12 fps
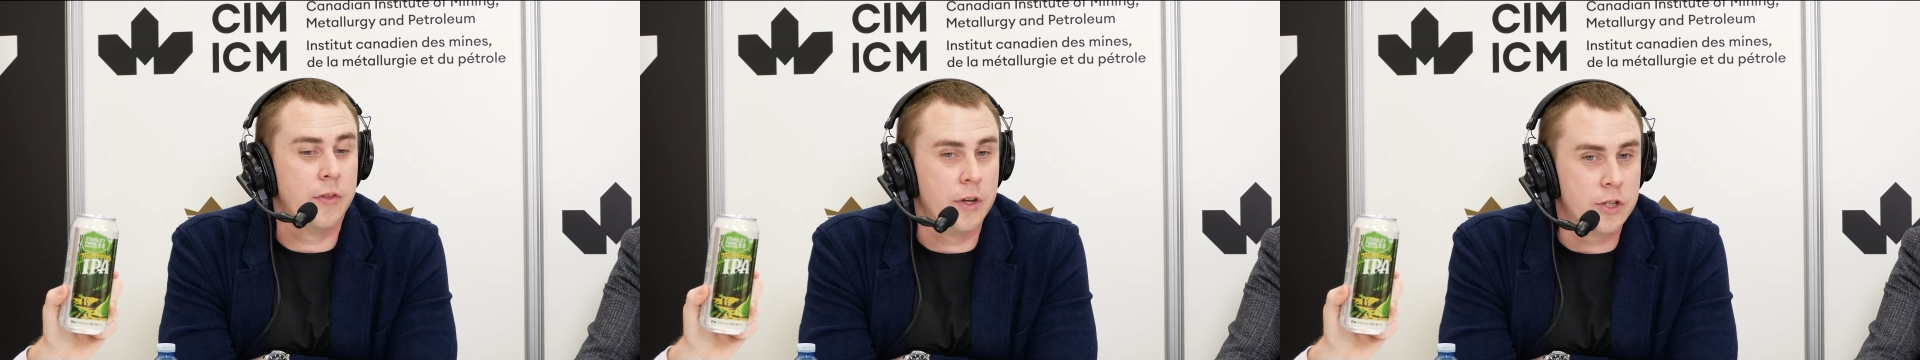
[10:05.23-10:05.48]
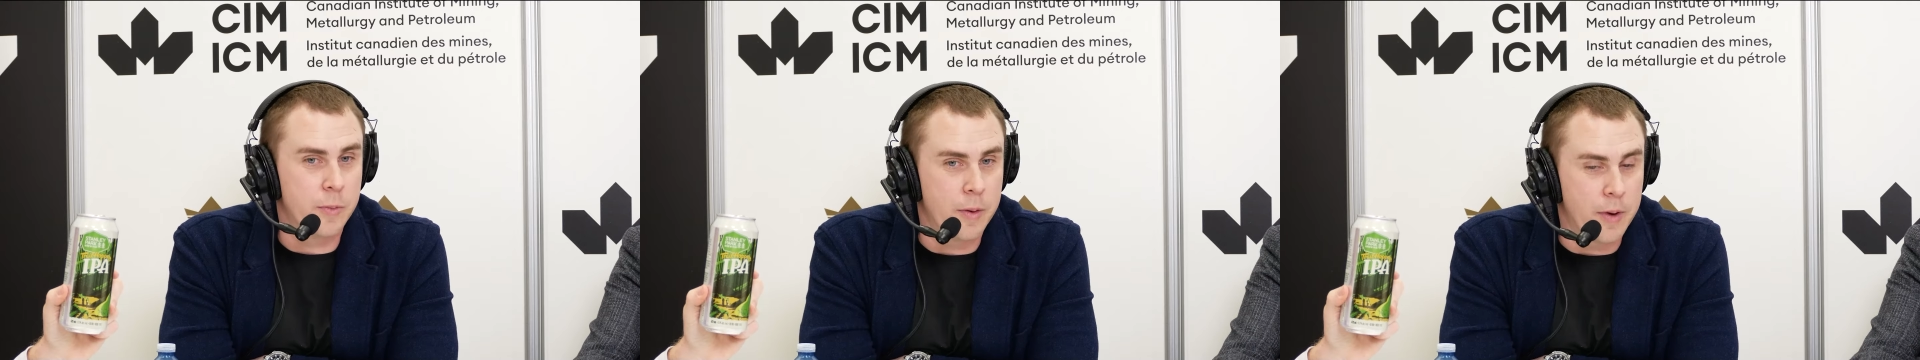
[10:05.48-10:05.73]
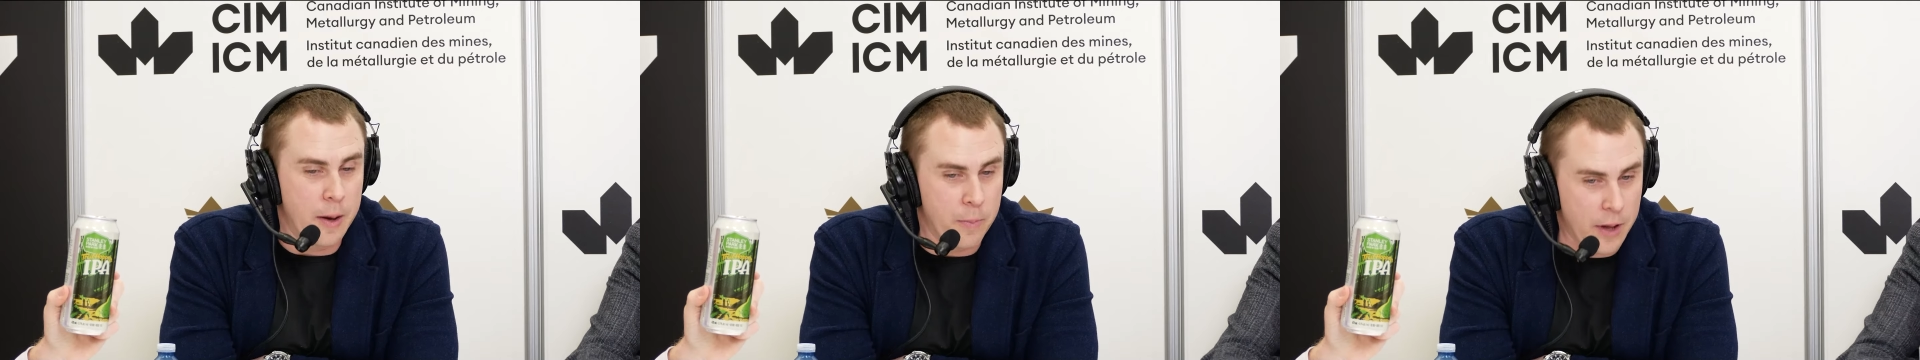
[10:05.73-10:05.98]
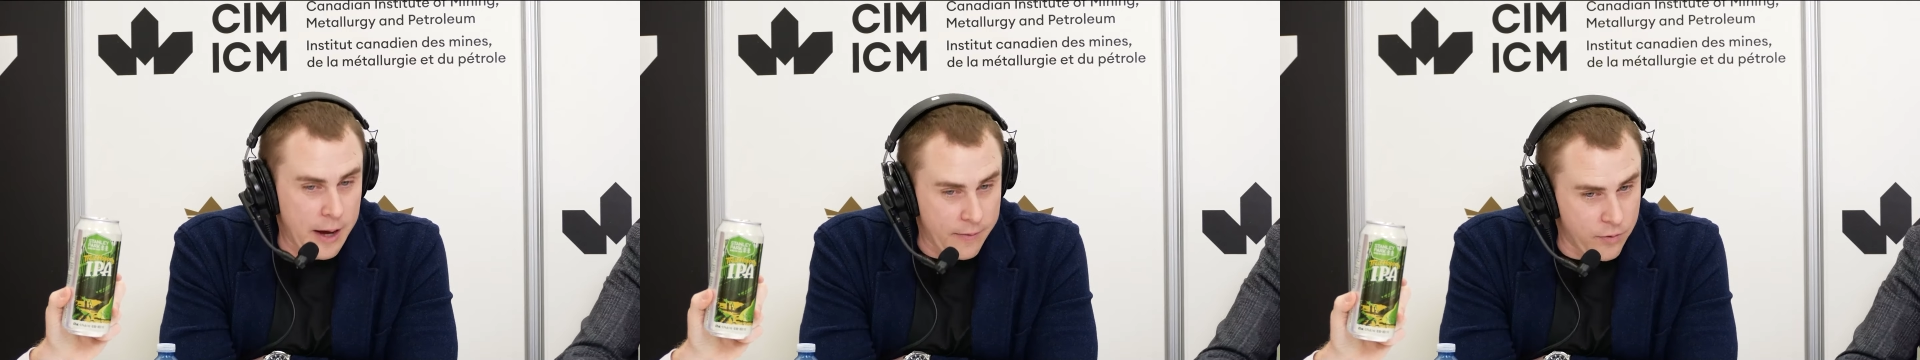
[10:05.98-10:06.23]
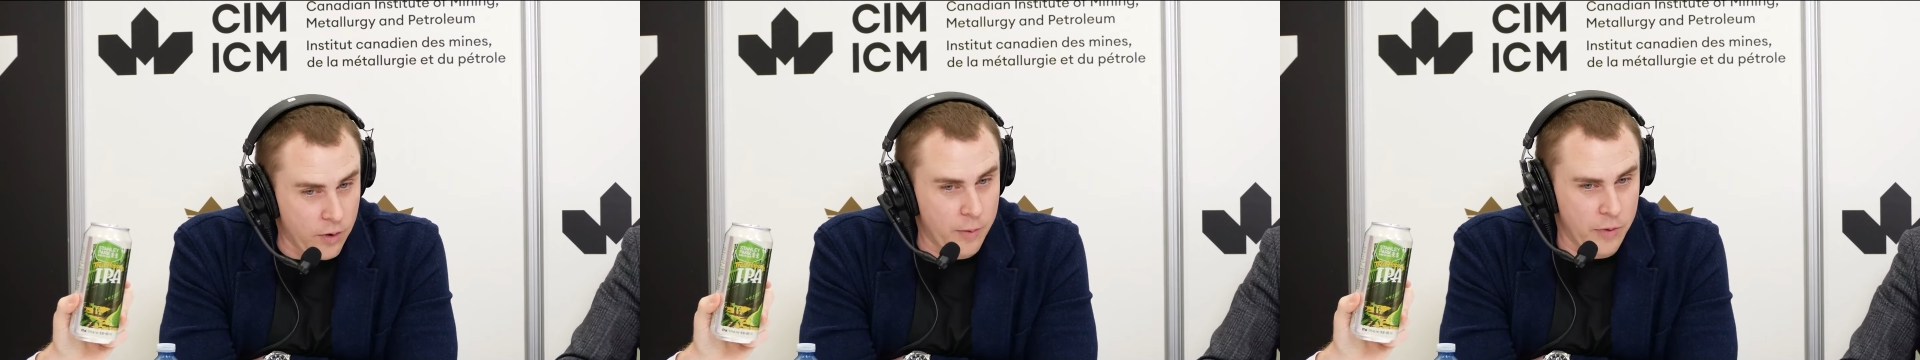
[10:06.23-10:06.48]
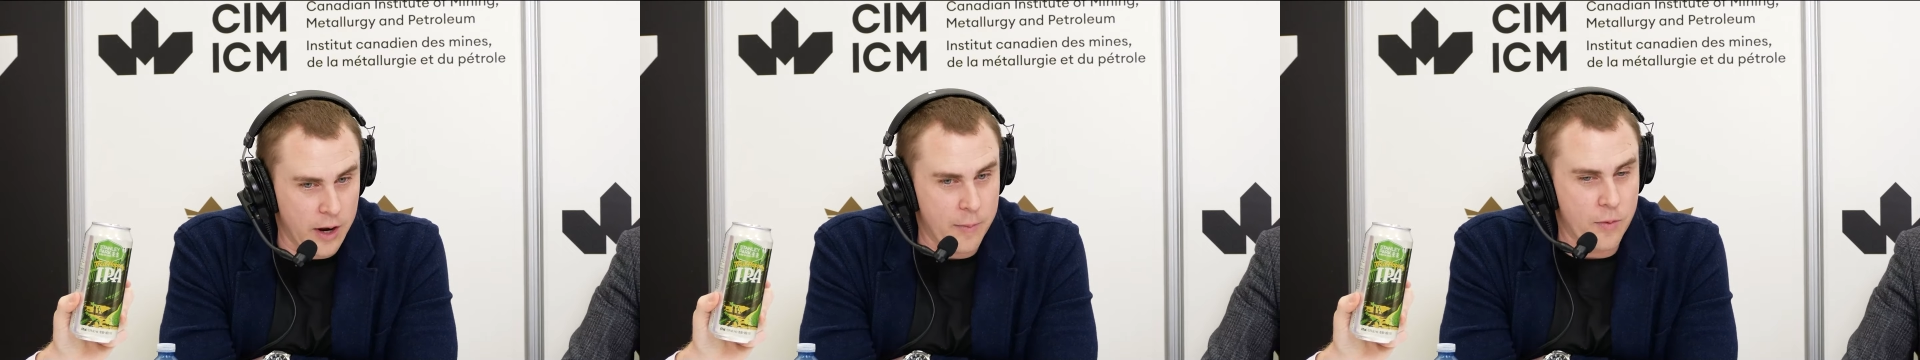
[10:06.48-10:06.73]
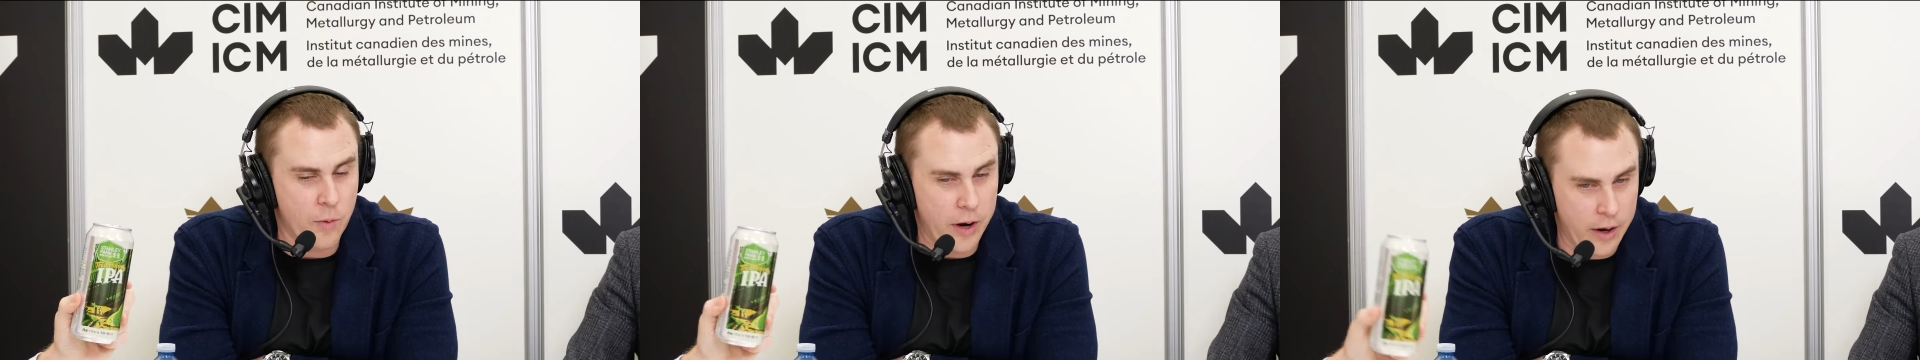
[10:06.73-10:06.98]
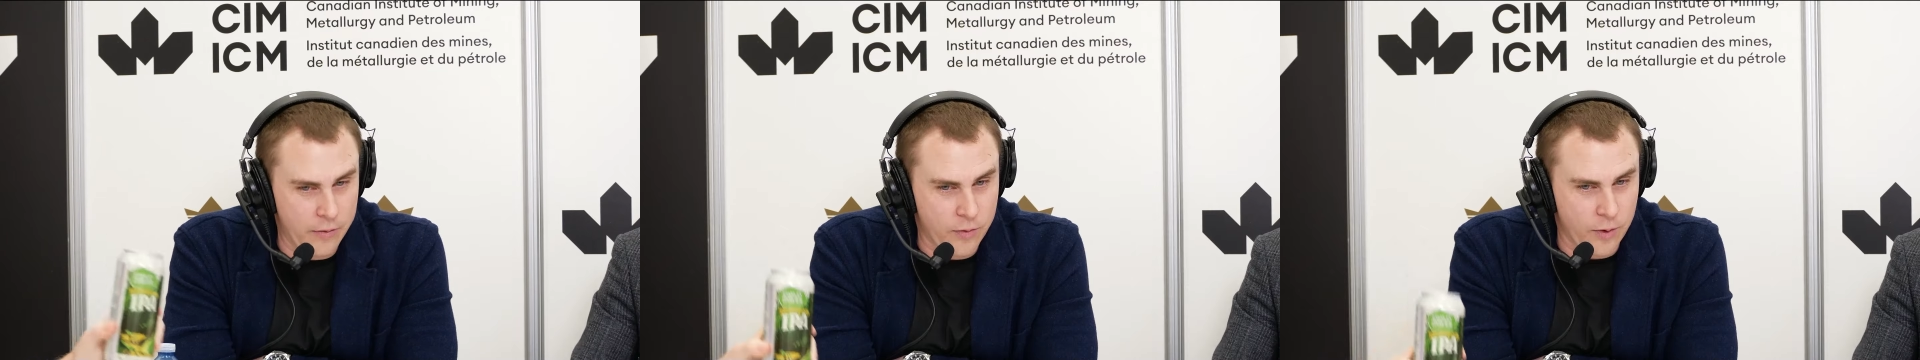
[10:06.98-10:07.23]
And this will be my platform that I've been
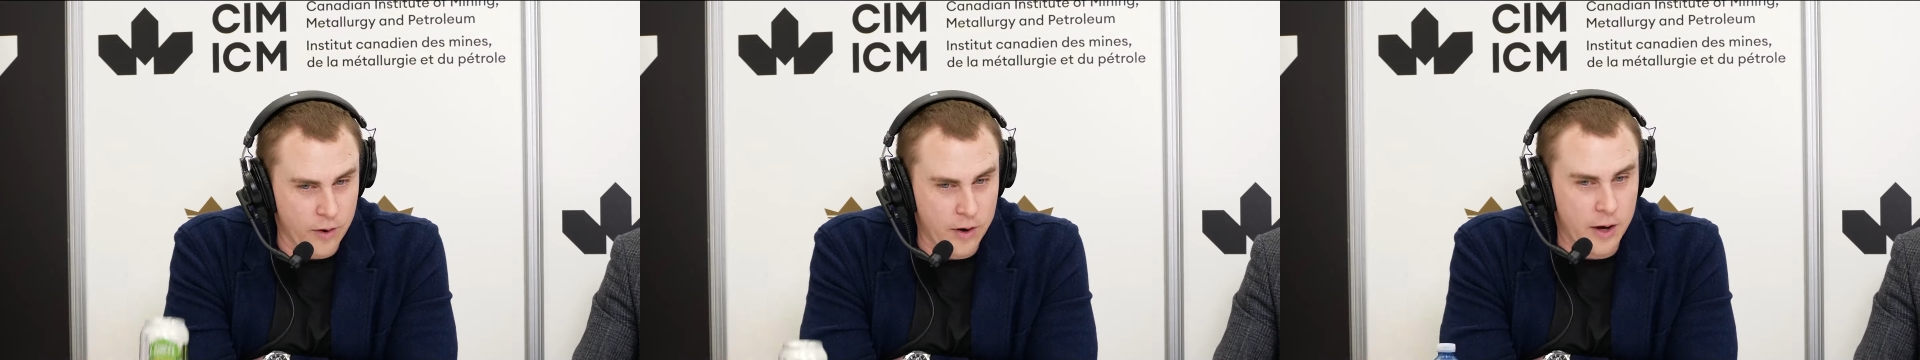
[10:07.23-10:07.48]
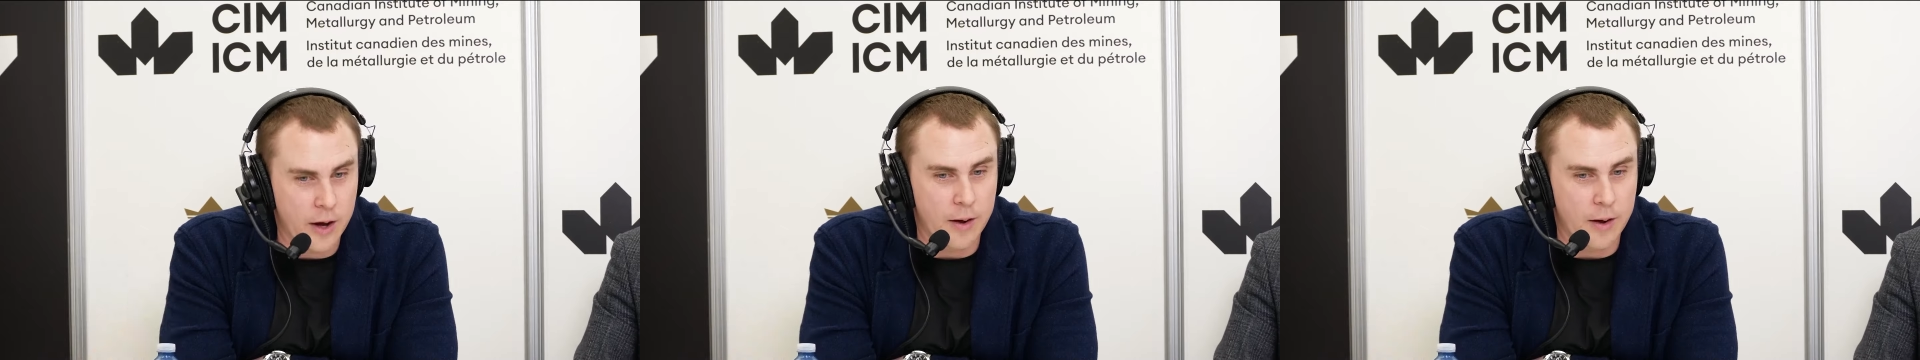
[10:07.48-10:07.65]
waiting for.